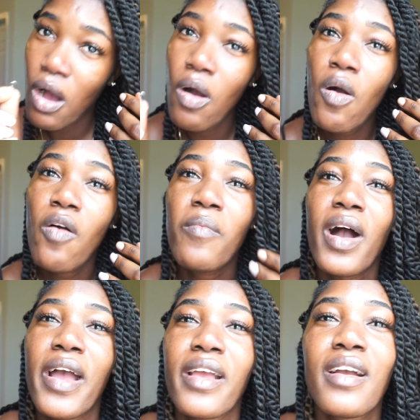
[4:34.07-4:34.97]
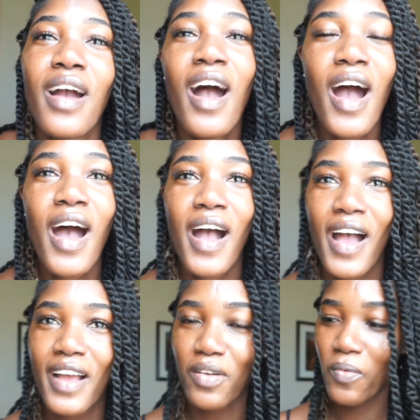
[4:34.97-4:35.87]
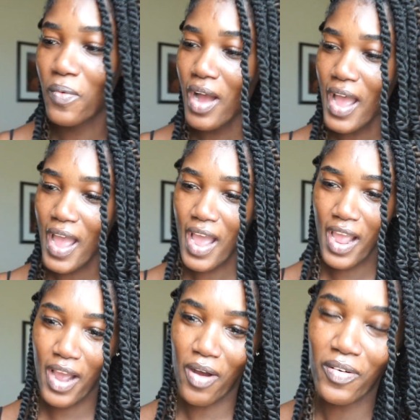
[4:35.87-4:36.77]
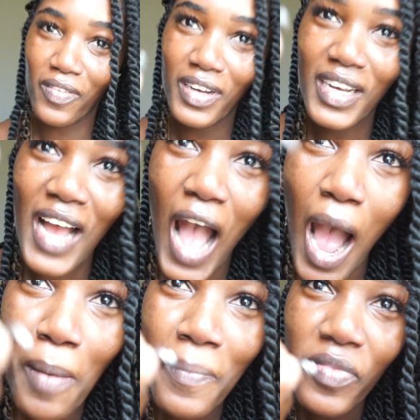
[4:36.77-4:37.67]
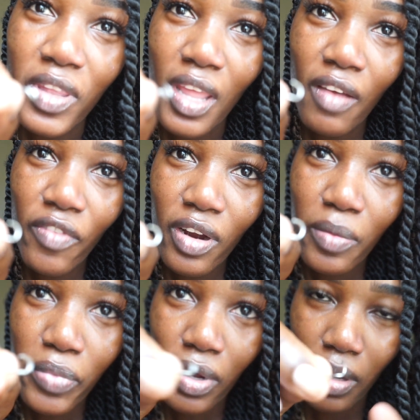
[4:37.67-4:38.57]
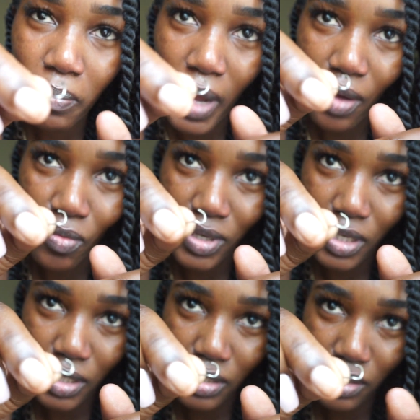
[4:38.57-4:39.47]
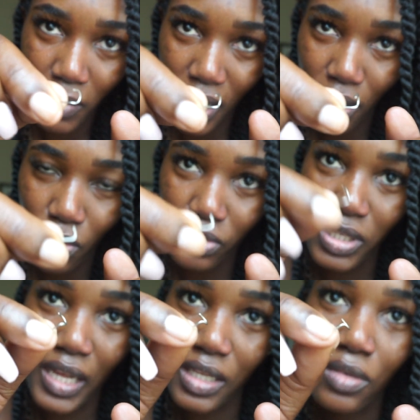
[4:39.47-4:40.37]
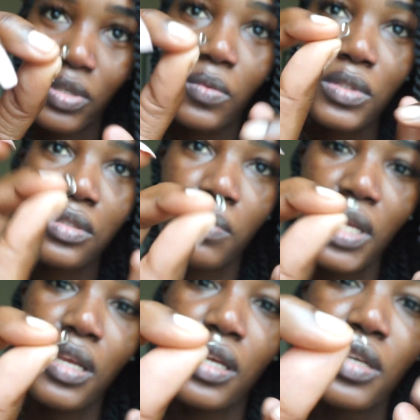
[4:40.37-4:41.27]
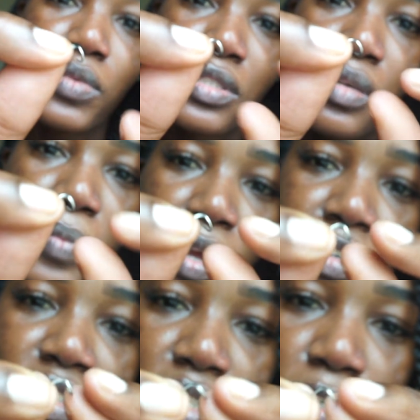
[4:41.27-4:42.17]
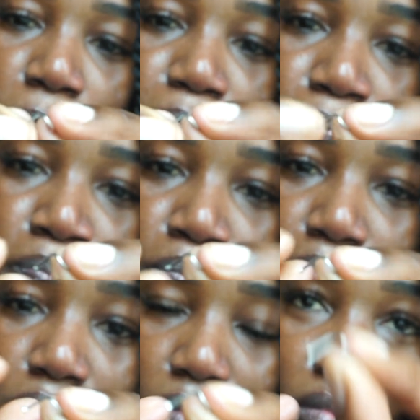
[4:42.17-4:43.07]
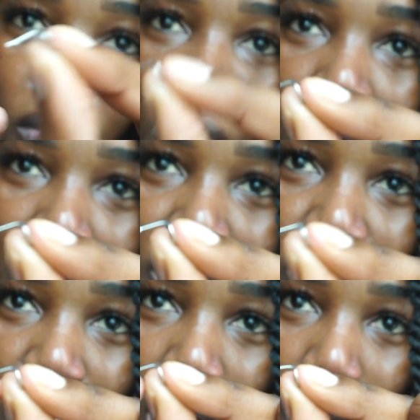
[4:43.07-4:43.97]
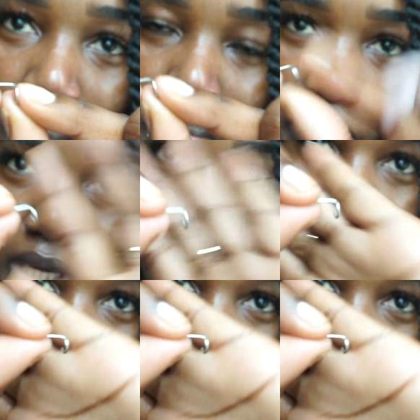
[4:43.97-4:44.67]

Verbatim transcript: oh my God. Wow. I'm never putting back one of these in my nose. Like it, it was me, it was a piercer at the shop, but